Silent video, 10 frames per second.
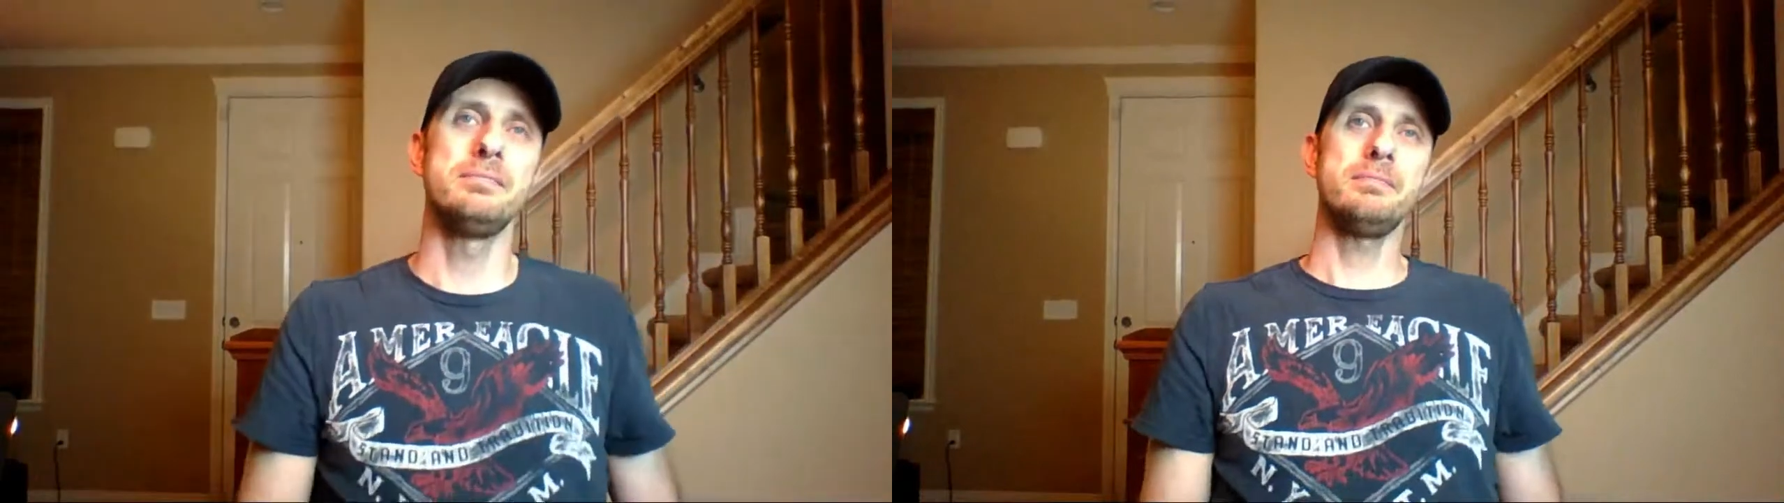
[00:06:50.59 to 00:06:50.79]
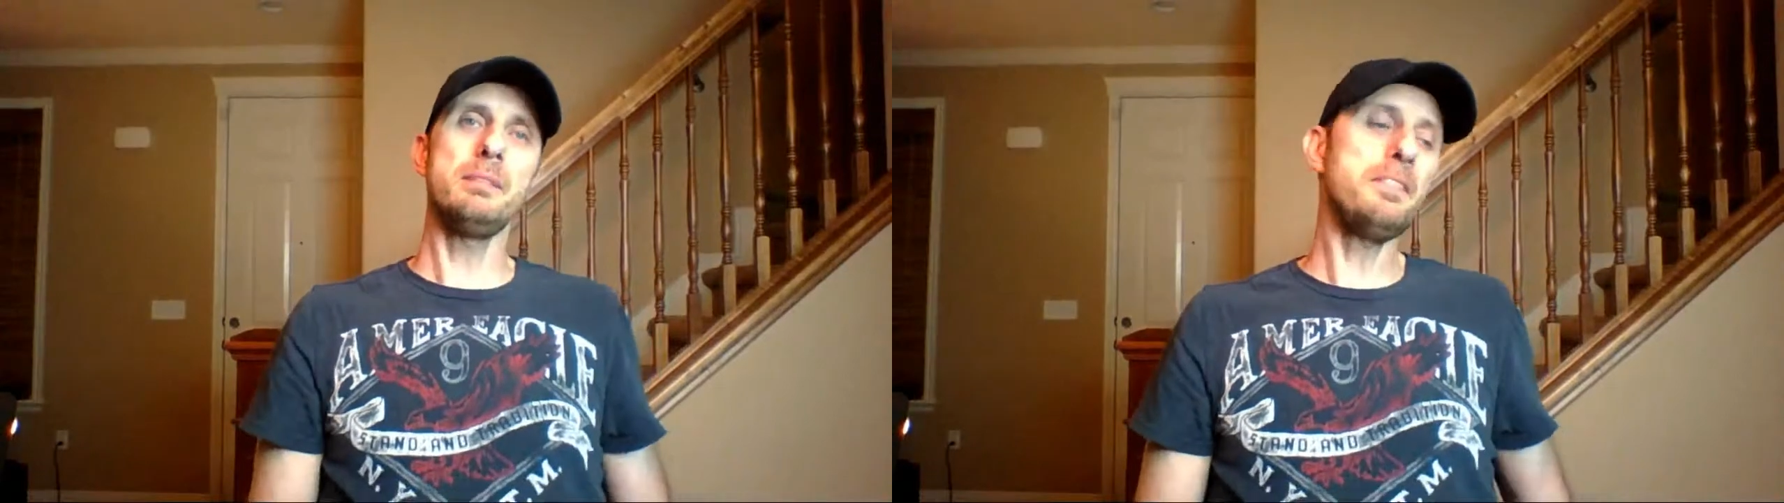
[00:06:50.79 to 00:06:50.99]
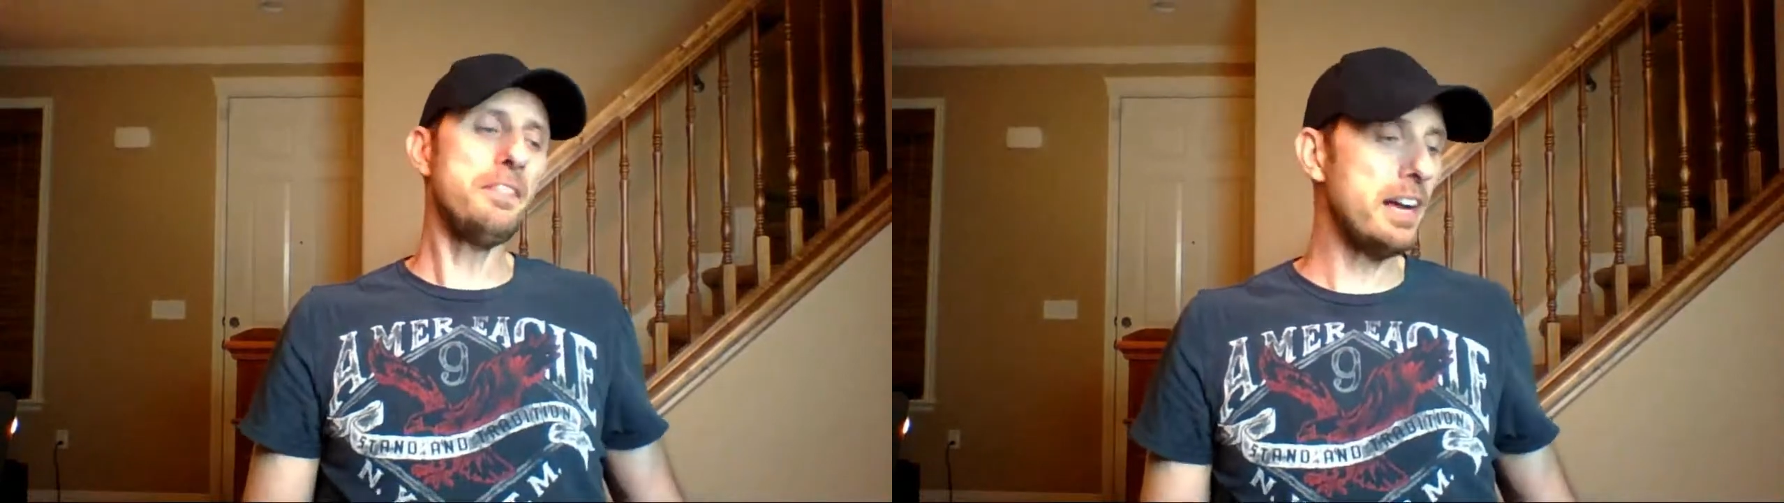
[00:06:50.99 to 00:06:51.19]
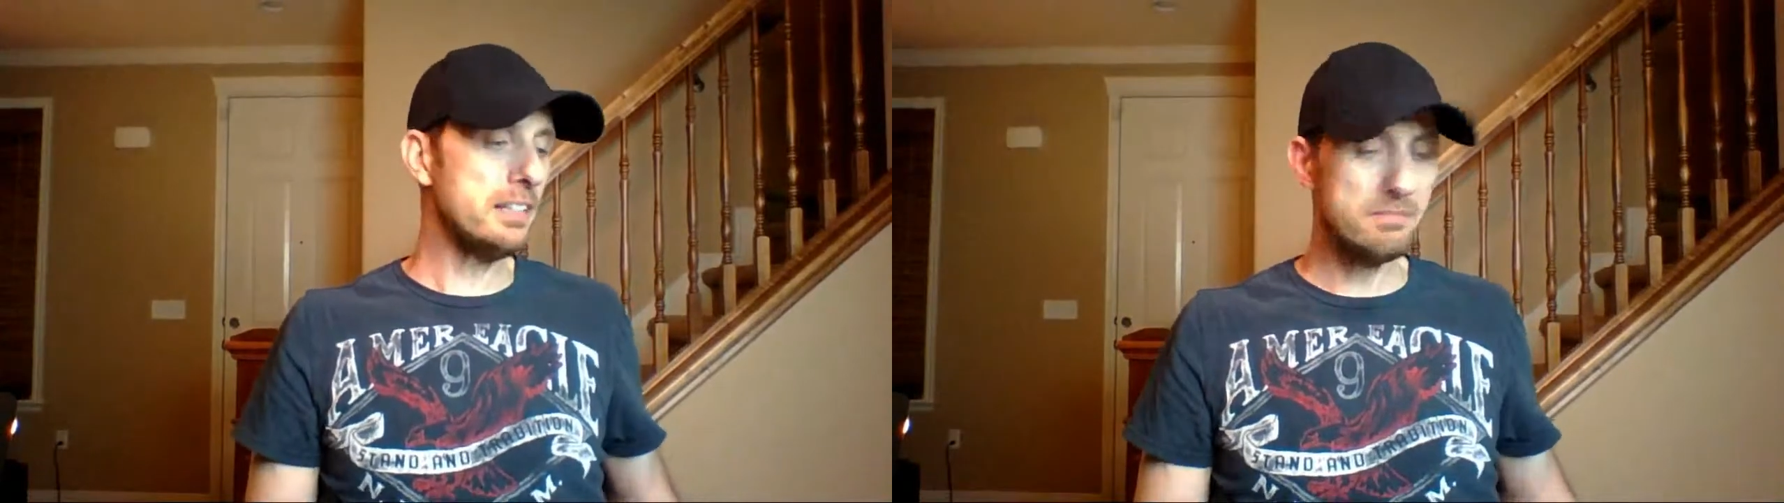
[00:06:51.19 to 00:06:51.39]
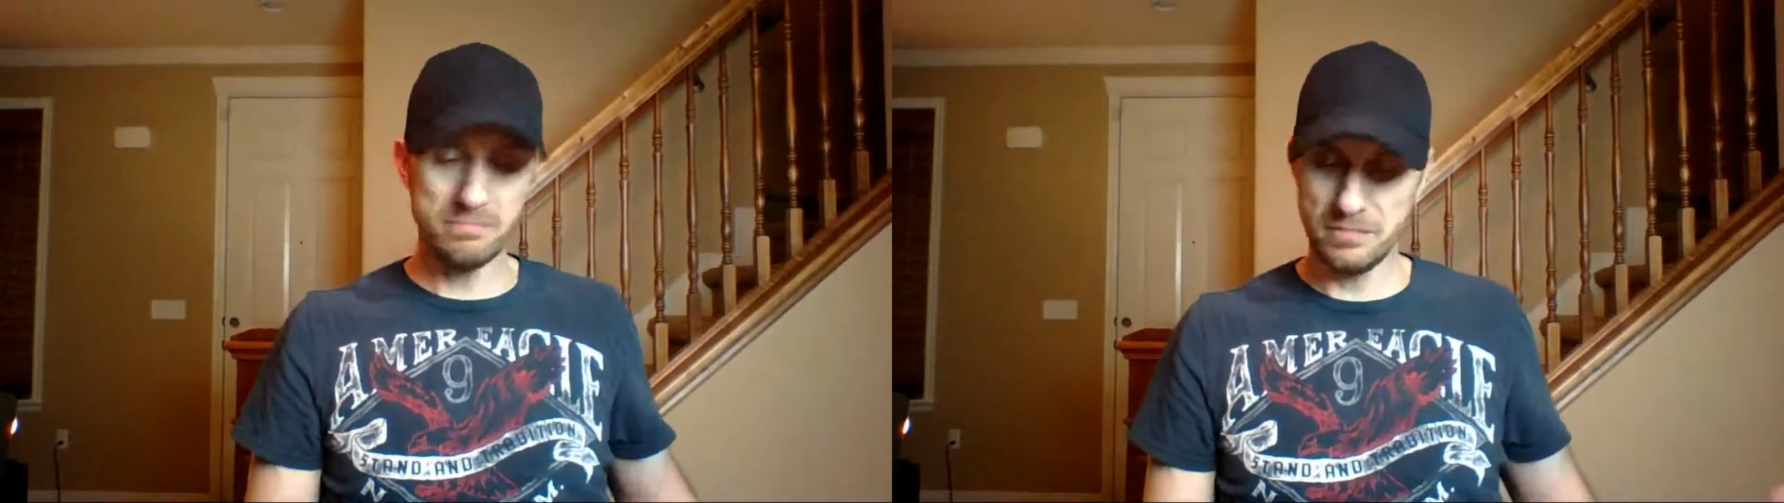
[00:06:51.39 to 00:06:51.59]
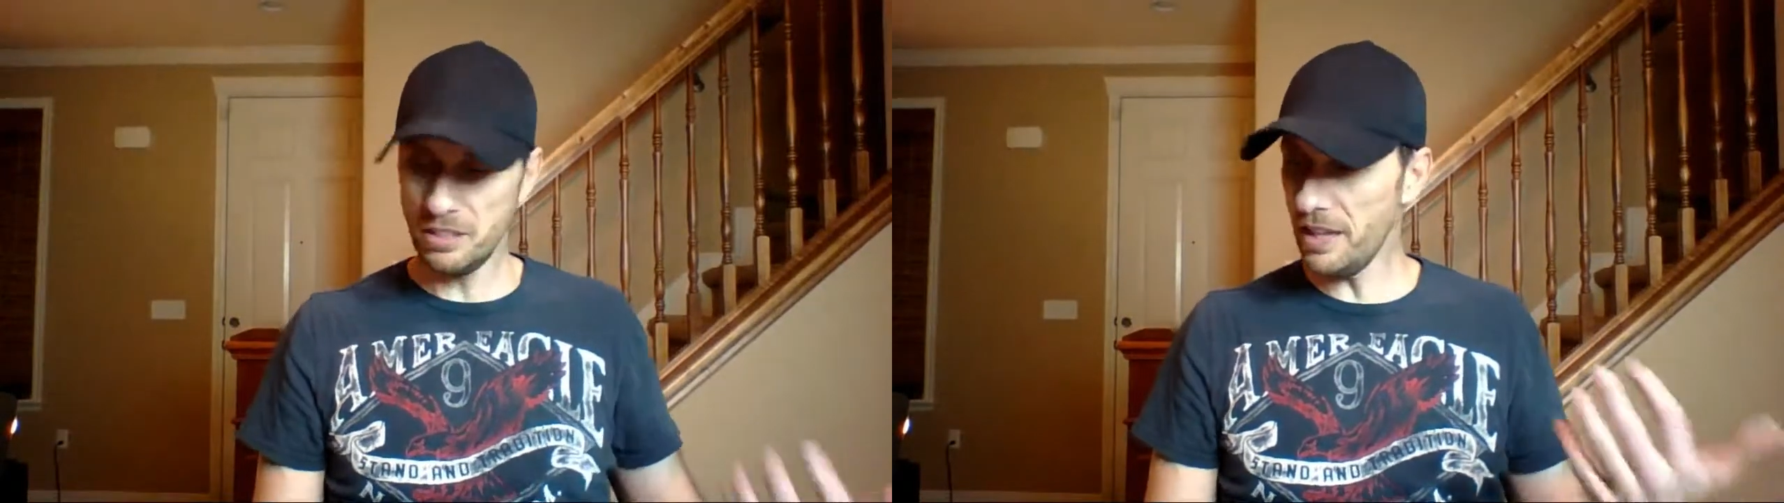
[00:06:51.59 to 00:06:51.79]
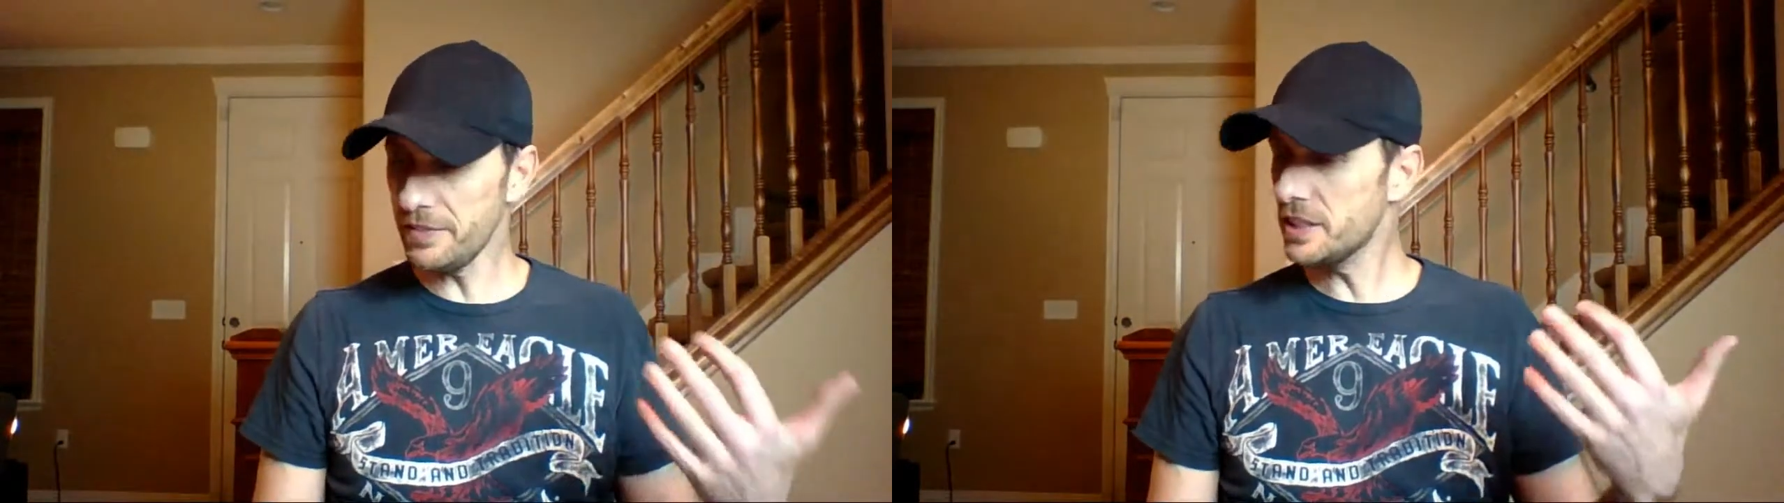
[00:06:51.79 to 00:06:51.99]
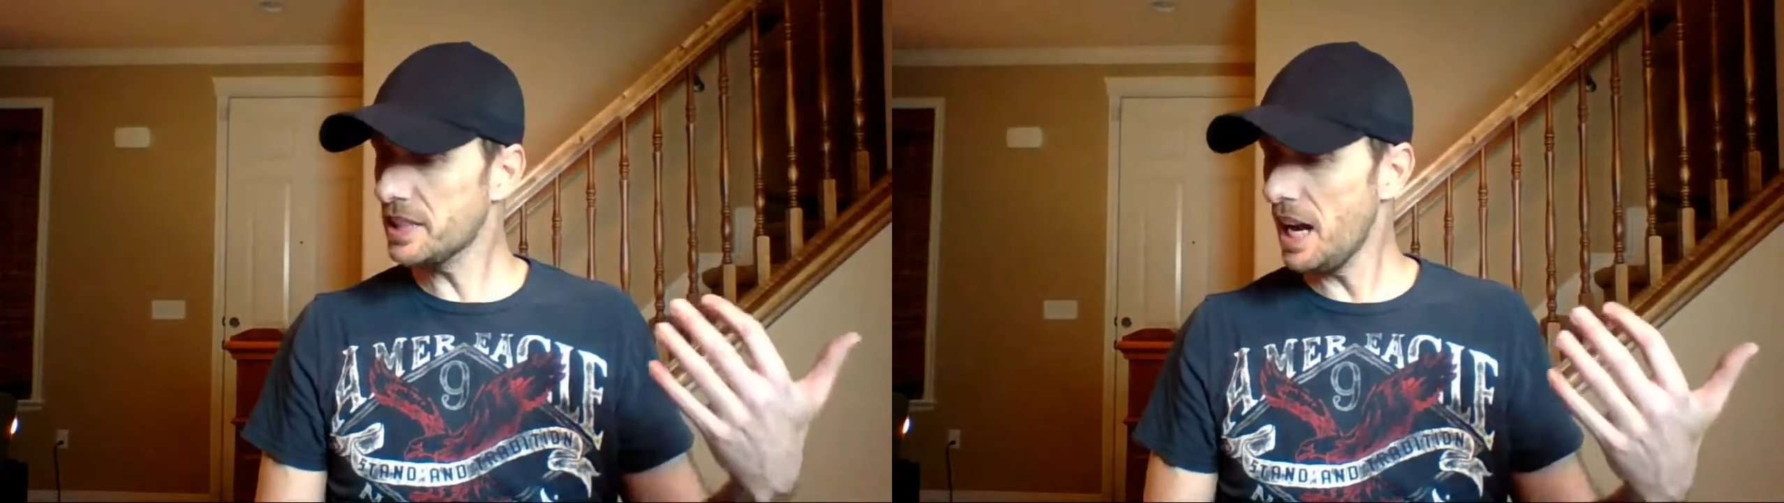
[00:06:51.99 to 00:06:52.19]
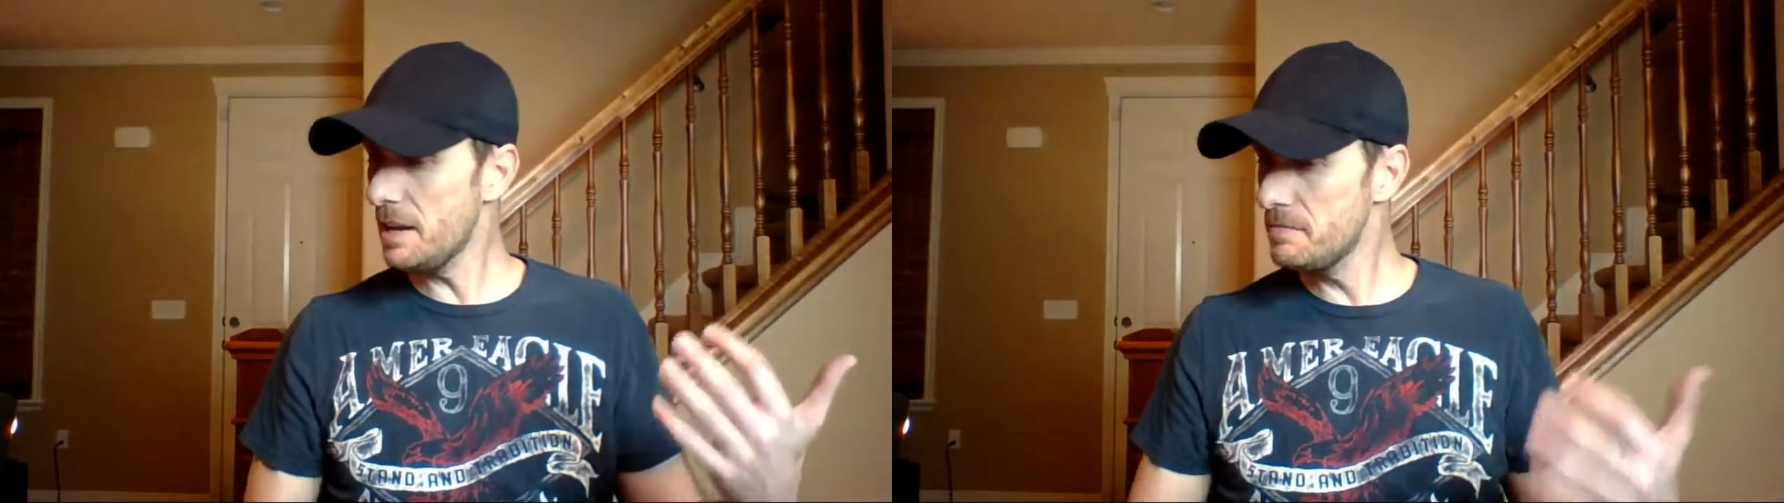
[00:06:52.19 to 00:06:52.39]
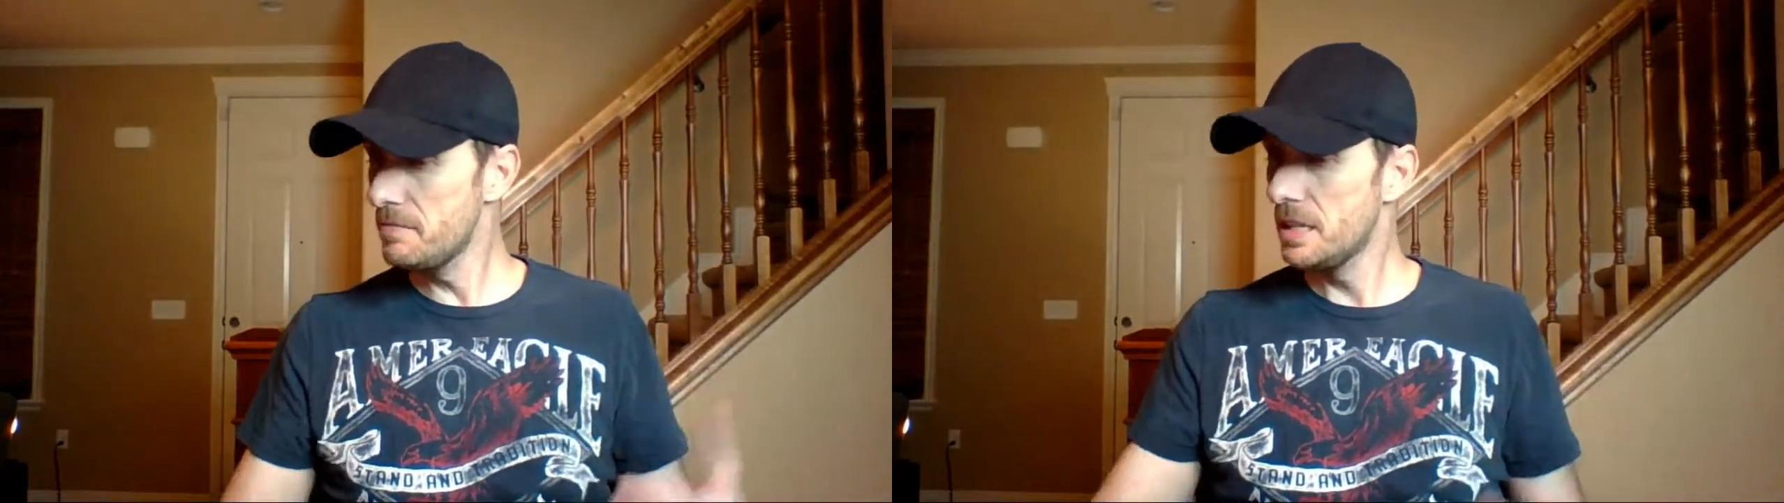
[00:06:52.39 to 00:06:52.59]
It'll be fine. You'll have a good
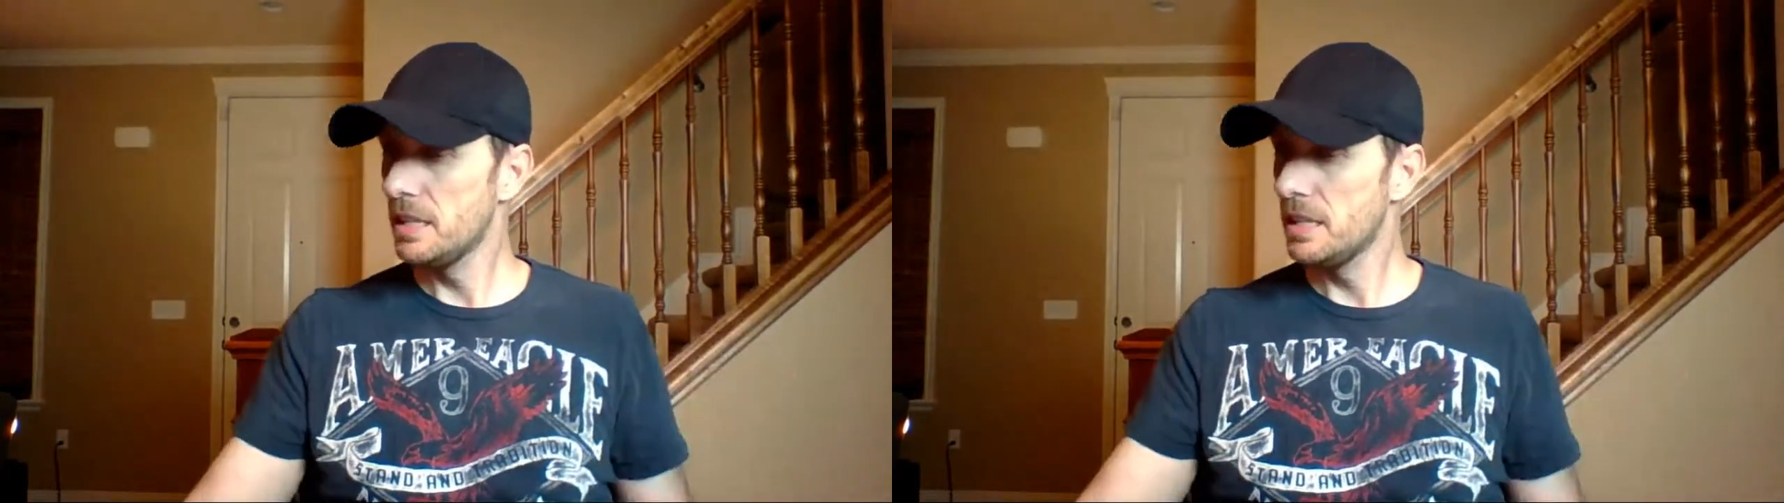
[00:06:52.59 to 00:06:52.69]
time.